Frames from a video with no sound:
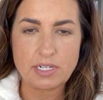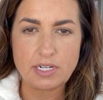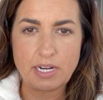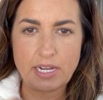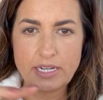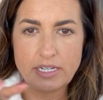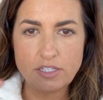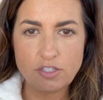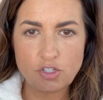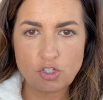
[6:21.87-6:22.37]
a
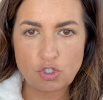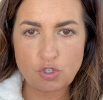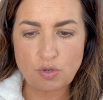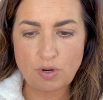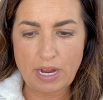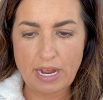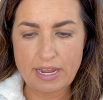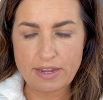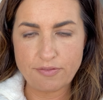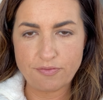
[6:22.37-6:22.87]
nice
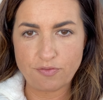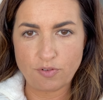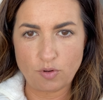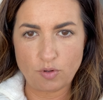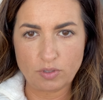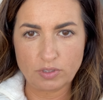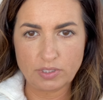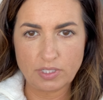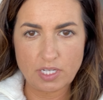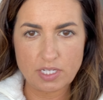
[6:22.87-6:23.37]

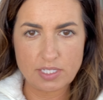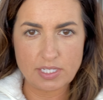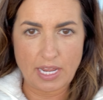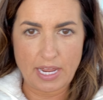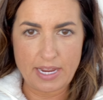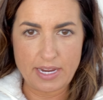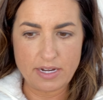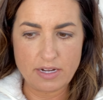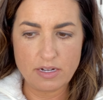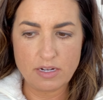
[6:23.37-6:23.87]
tri-fold
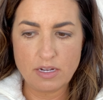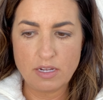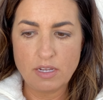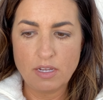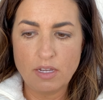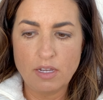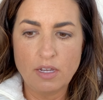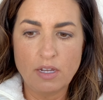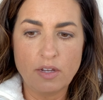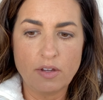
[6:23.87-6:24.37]
design,
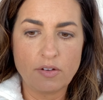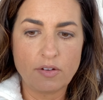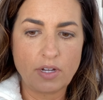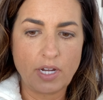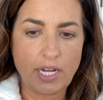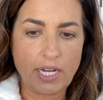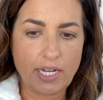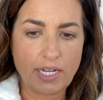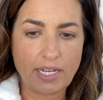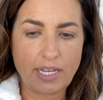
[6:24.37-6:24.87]

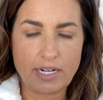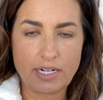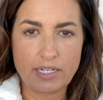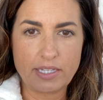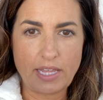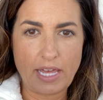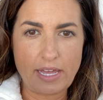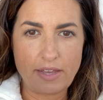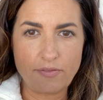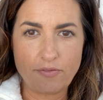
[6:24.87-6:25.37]
uh, kind
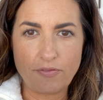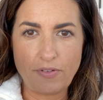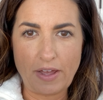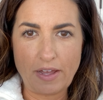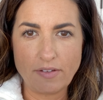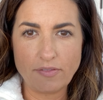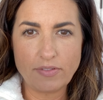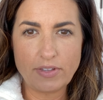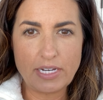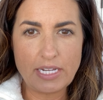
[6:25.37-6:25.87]
of that
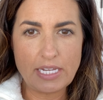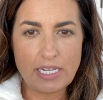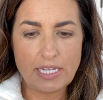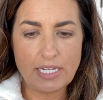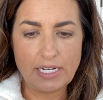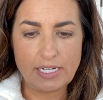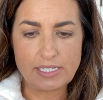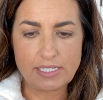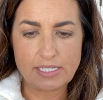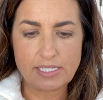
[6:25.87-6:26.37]
velvety
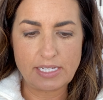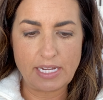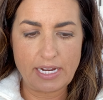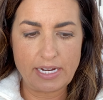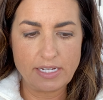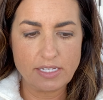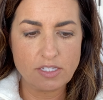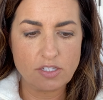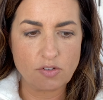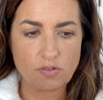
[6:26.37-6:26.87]

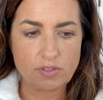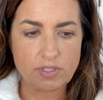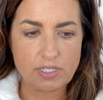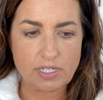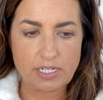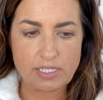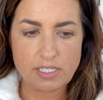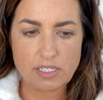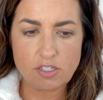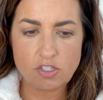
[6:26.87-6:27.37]
inside, so it's
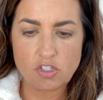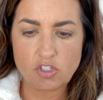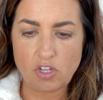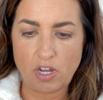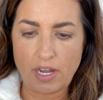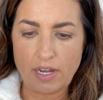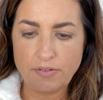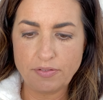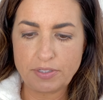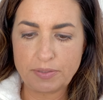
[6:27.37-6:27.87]
nice and
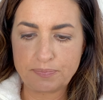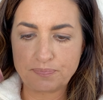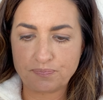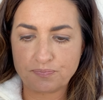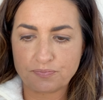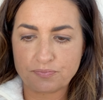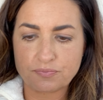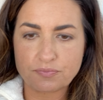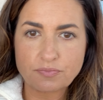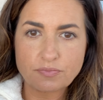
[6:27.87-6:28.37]
soft.
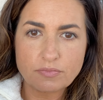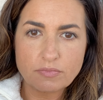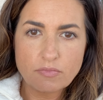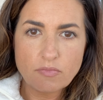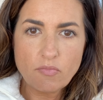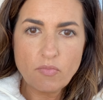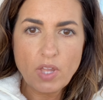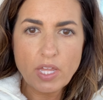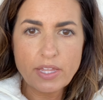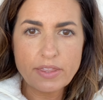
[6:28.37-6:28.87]

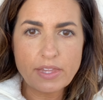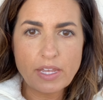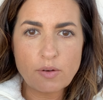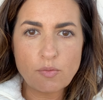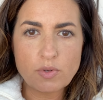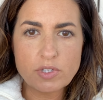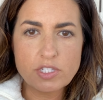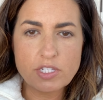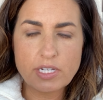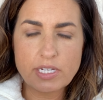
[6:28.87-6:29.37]
And then
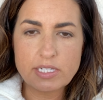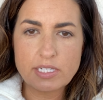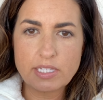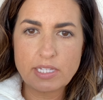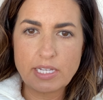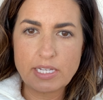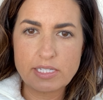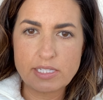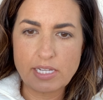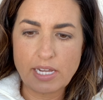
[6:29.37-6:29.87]
once you get to
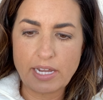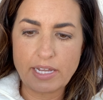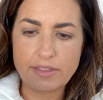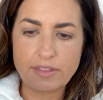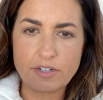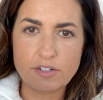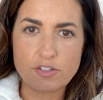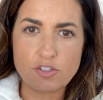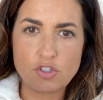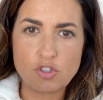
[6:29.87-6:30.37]
the inside,
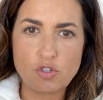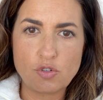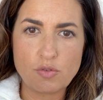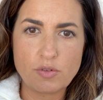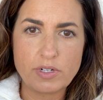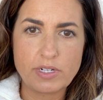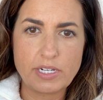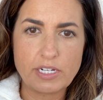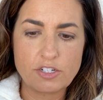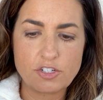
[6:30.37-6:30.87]
there's two
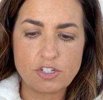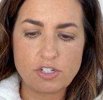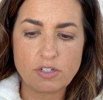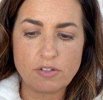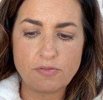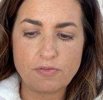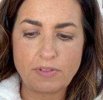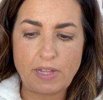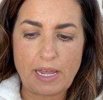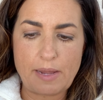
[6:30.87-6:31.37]

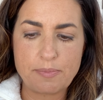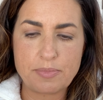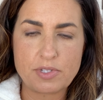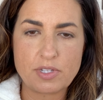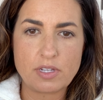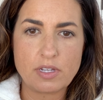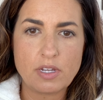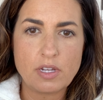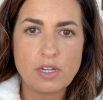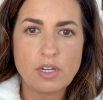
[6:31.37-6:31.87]
additional
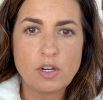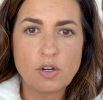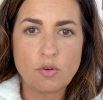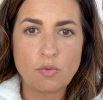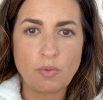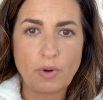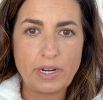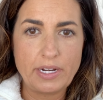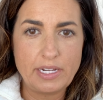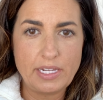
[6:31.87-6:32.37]
flaps
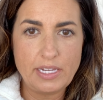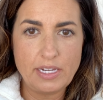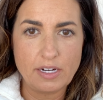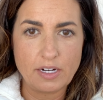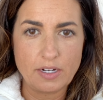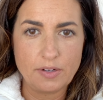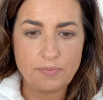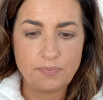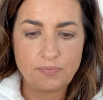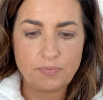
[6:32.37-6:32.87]
right
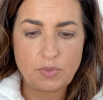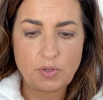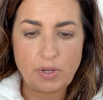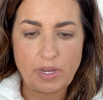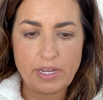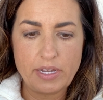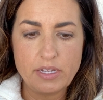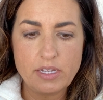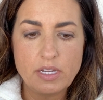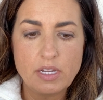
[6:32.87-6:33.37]
here,
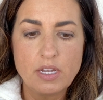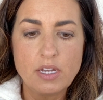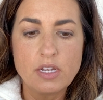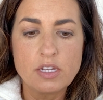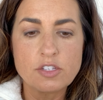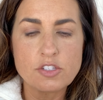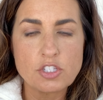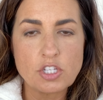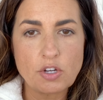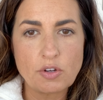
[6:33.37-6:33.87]
okay?
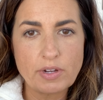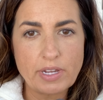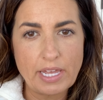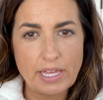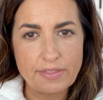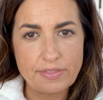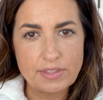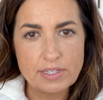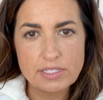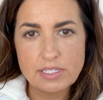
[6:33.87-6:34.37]
So
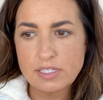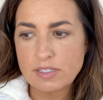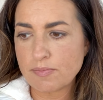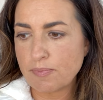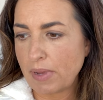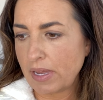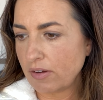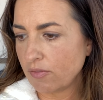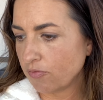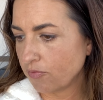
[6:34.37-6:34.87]
again, this is
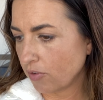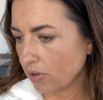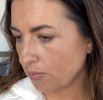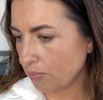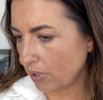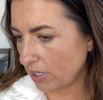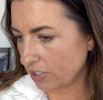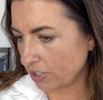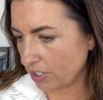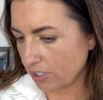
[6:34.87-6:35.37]
meant for
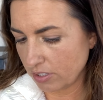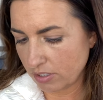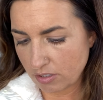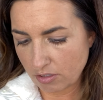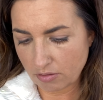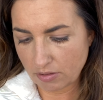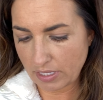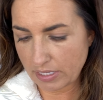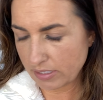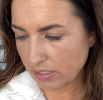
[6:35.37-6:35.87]
brushes,
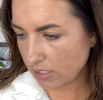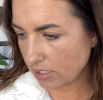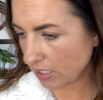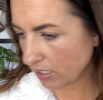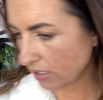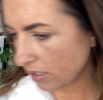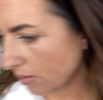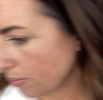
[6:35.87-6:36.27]
so let's stick